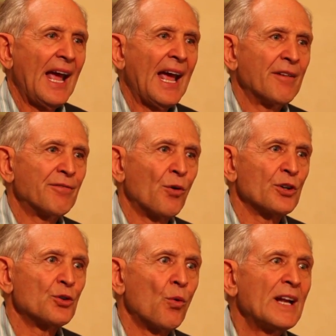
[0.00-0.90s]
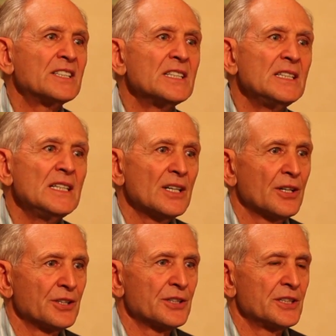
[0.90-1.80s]
And for 20
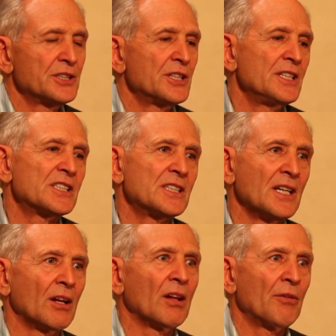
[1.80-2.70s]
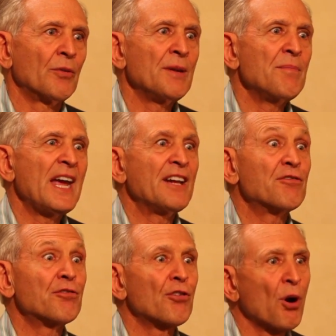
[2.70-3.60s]
years, she still remained
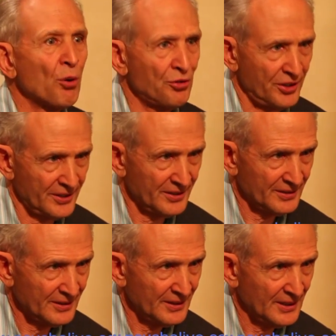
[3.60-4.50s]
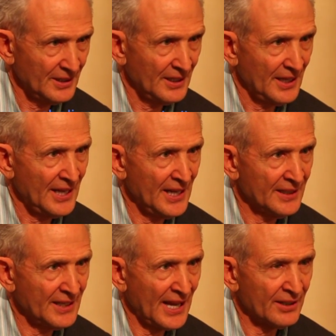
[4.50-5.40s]
frozen
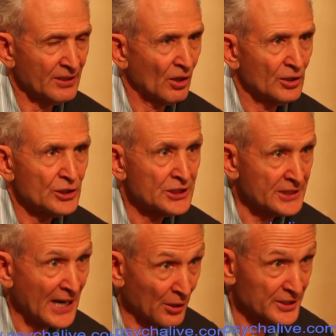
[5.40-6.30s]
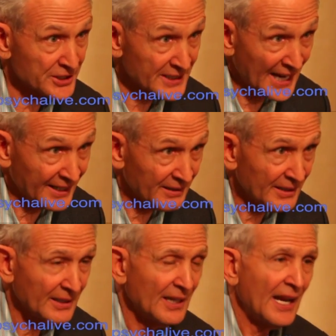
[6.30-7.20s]
in that terror state.
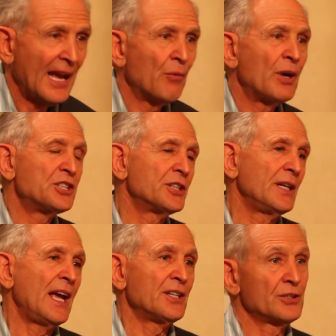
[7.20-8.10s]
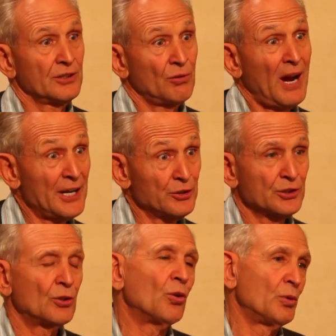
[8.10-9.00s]
And when she entered graduate
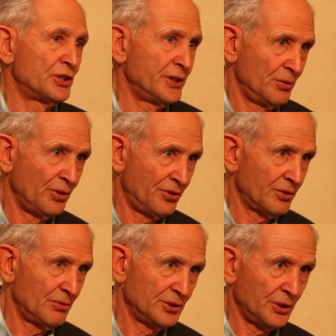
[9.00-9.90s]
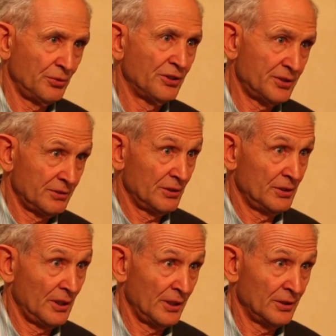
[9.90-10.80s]
school, which she was, she was
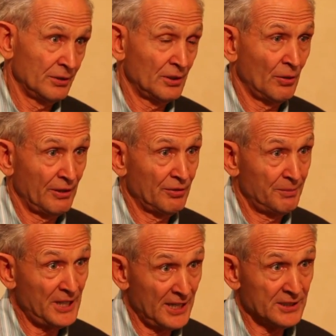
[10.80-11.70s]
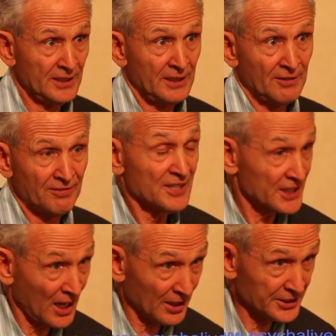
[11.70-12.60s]
uh, going for a PhD in
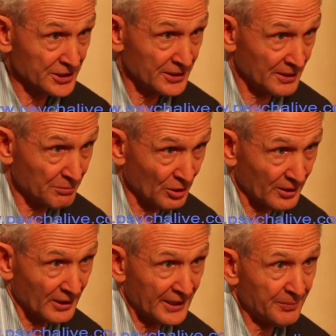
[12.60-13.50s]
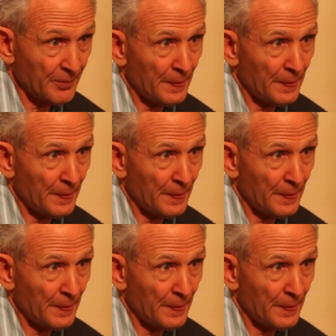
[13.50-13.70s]
physiology at Berkeley,